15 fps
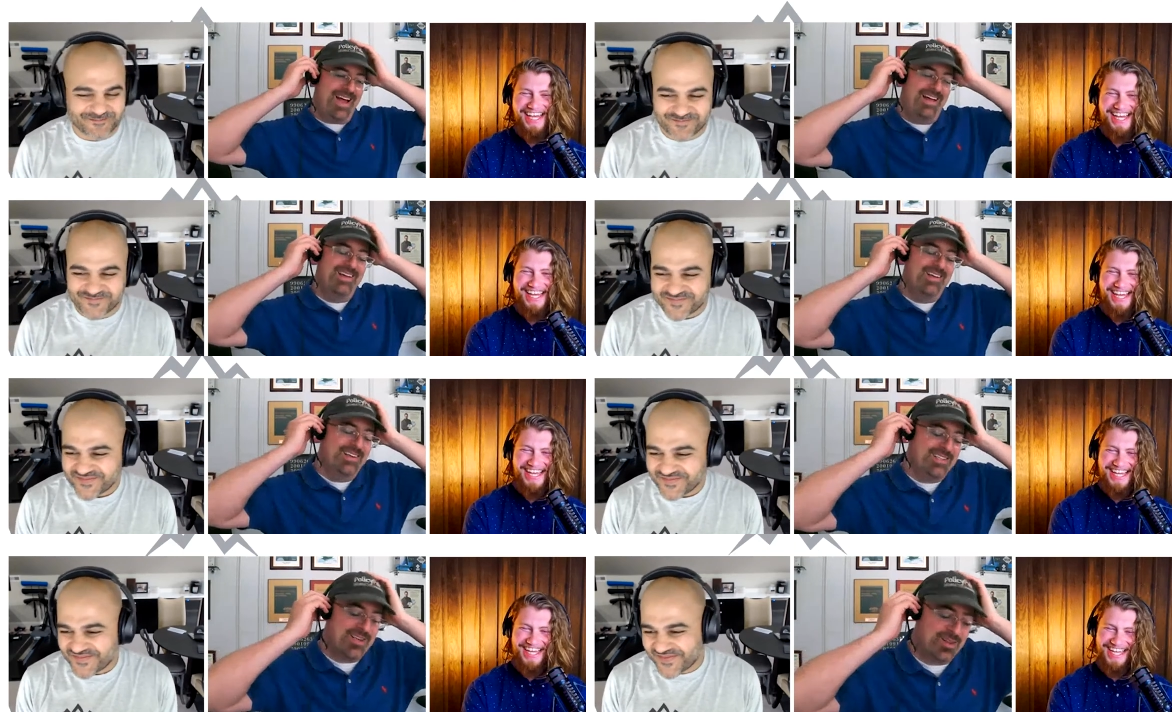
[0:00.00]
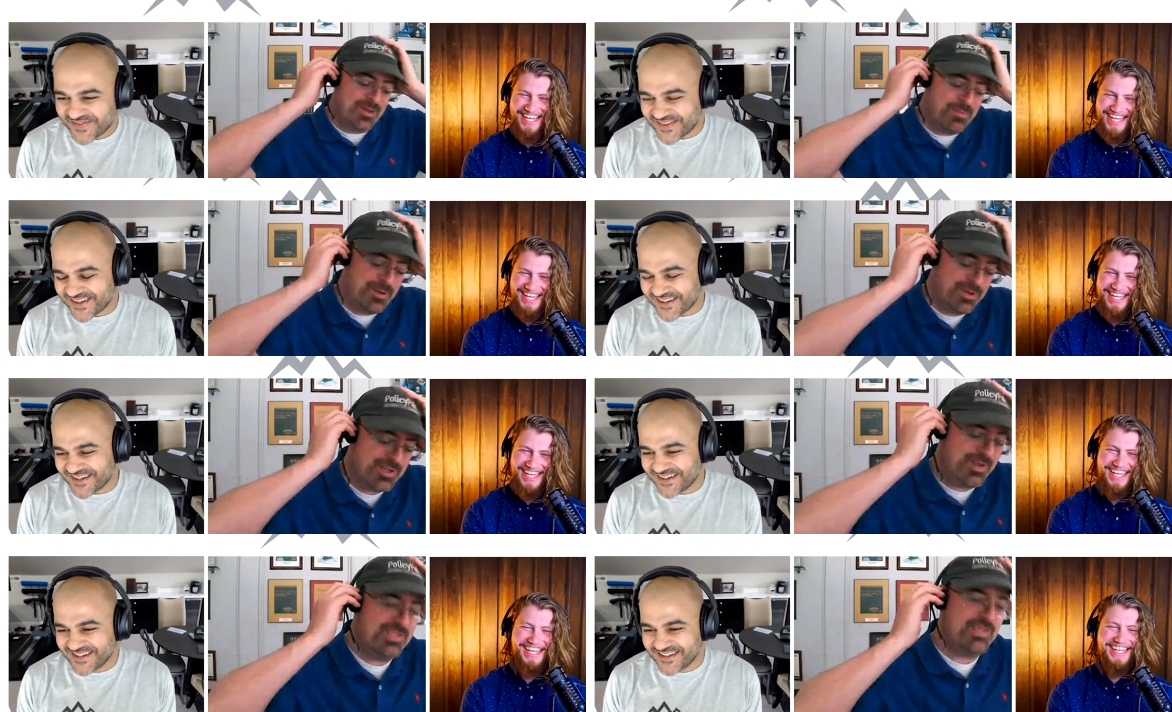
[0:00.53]
Speaker 1: yeah. So the
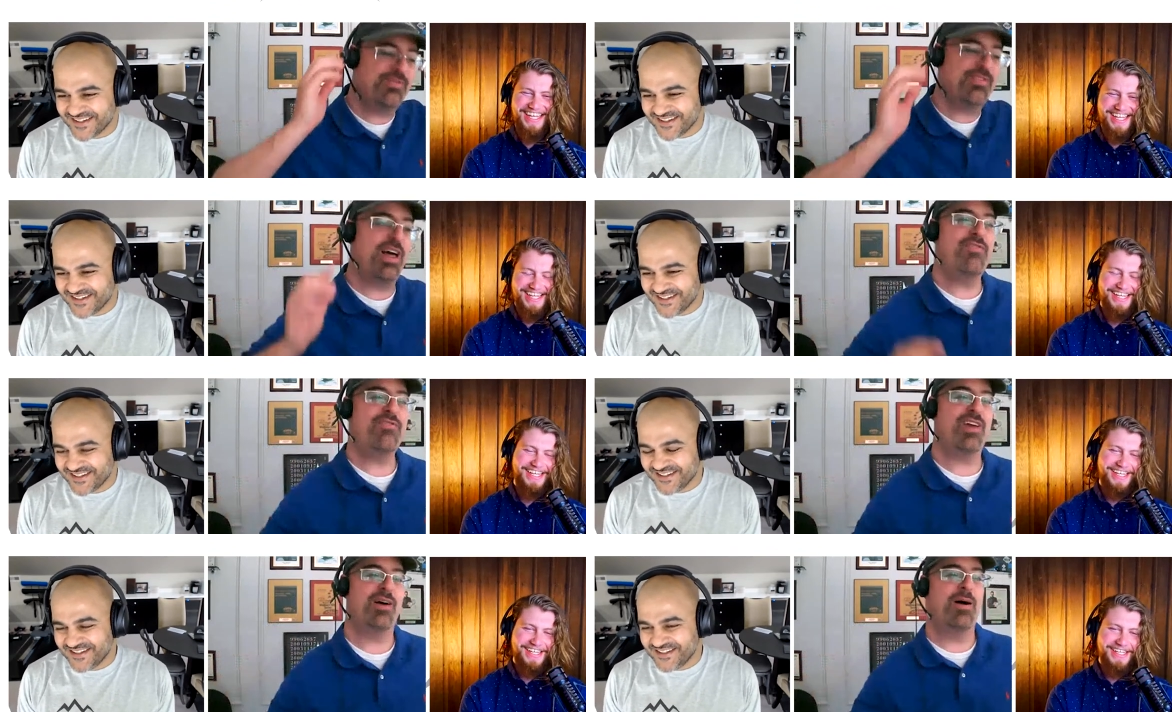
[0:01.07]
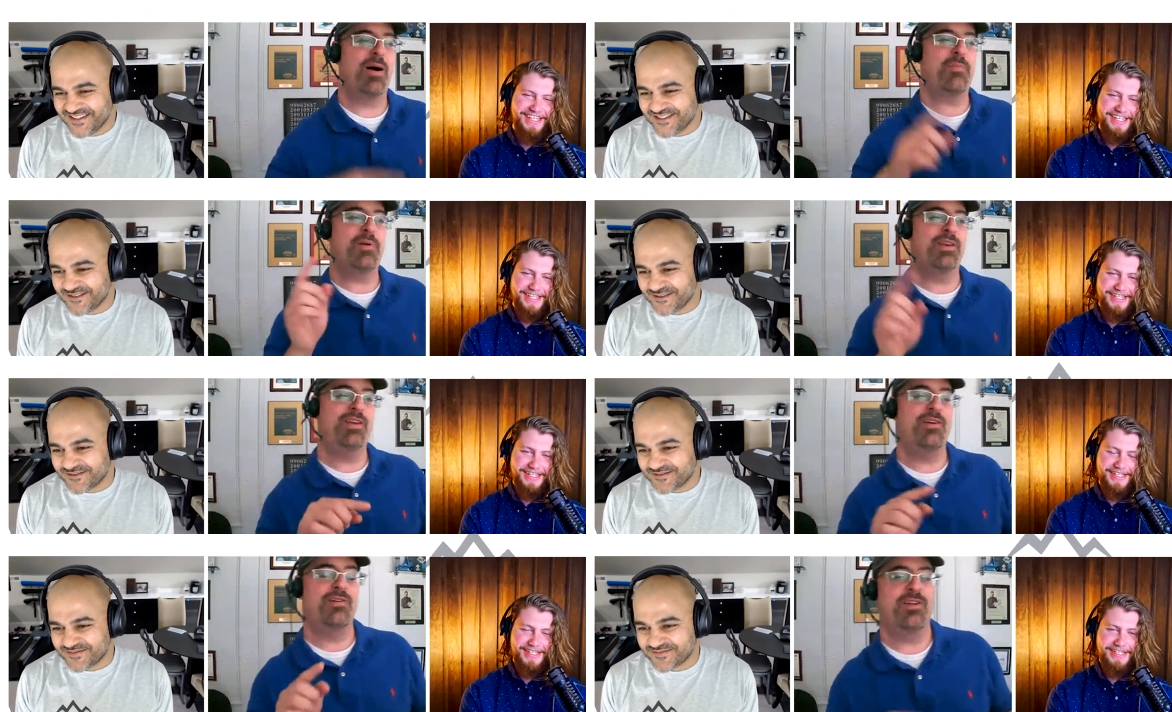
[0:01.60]
blue screens of life come up
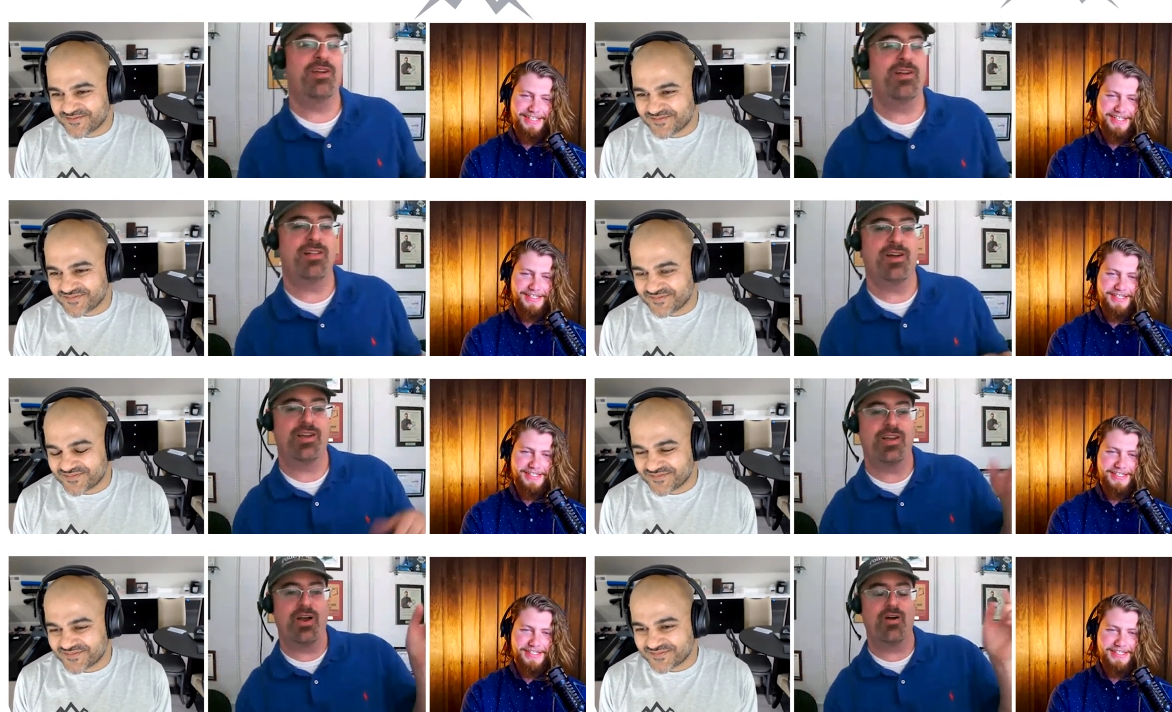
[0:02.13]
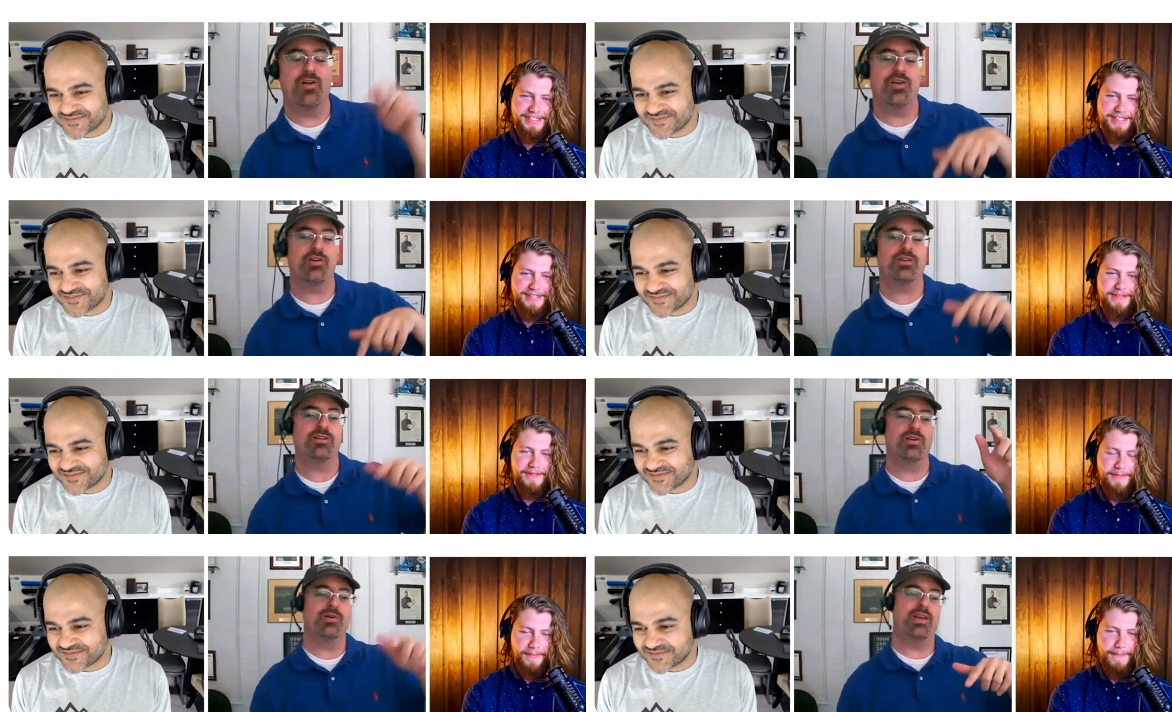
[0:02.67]
and you you know like oh
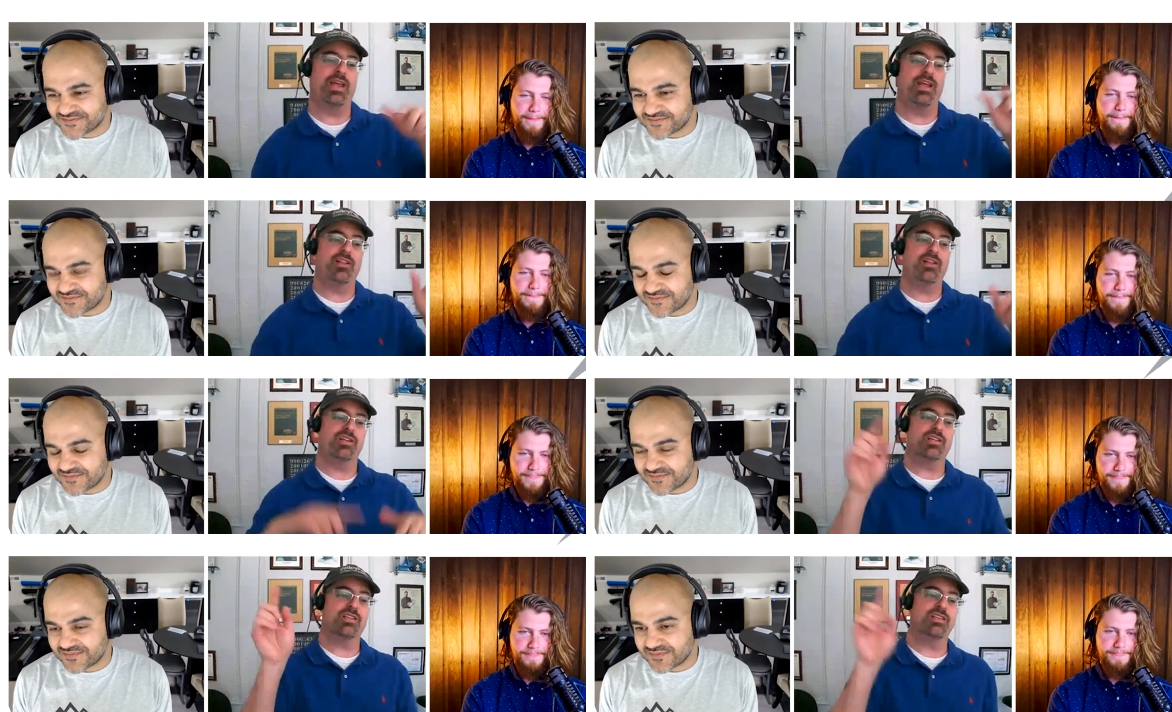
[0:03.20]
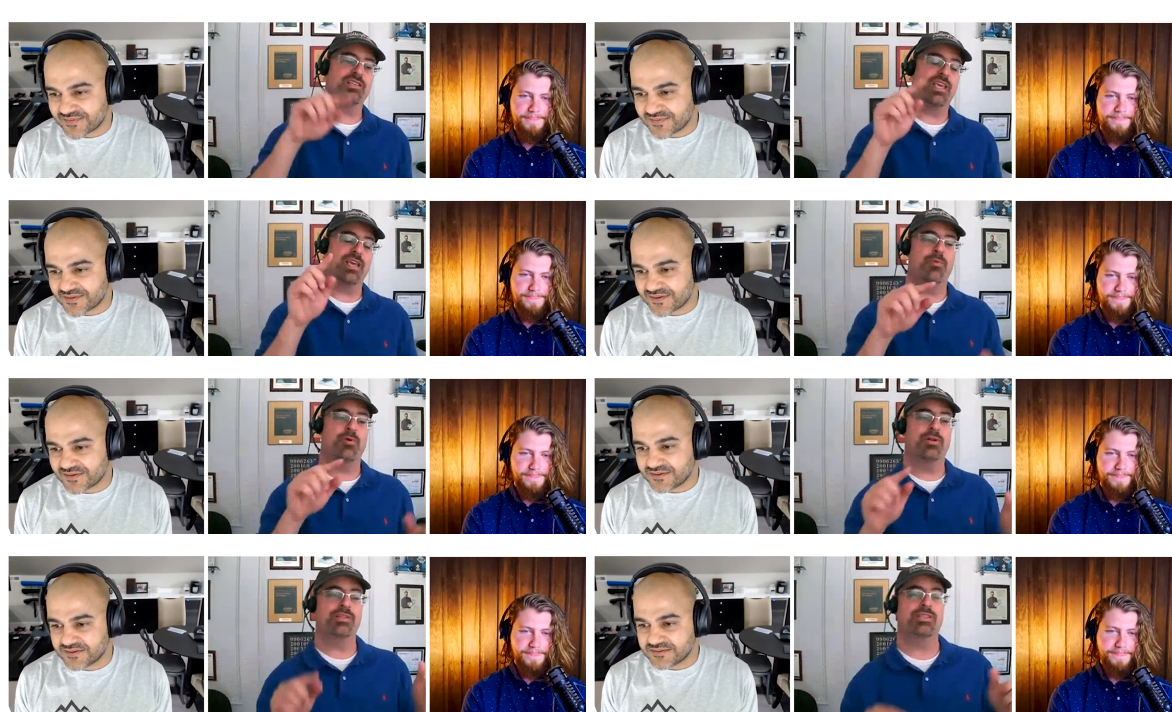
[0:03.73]
you're doing English and this
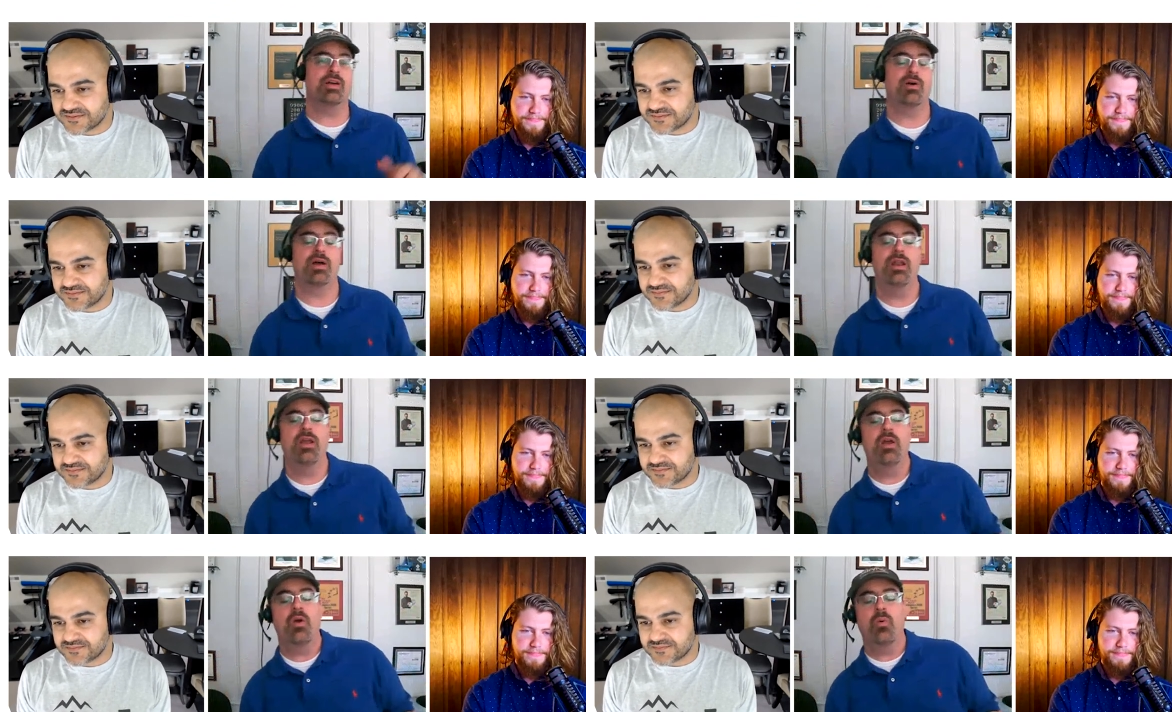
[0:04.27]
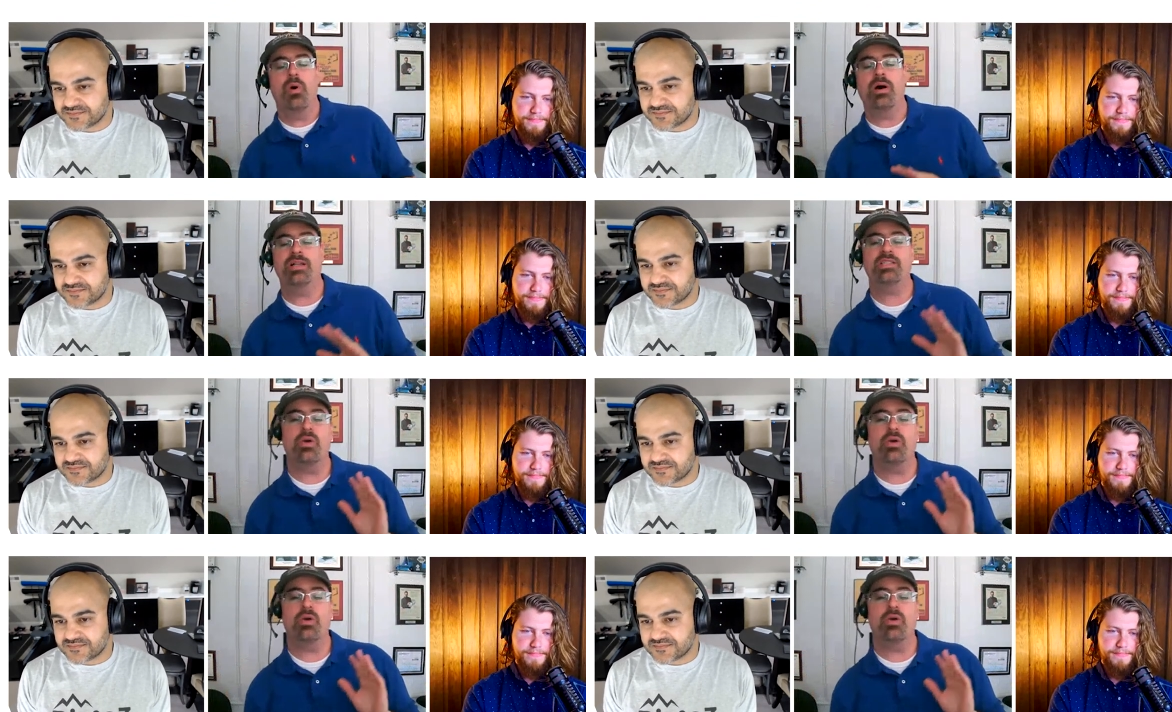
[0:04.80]
keyboard and so on. Well,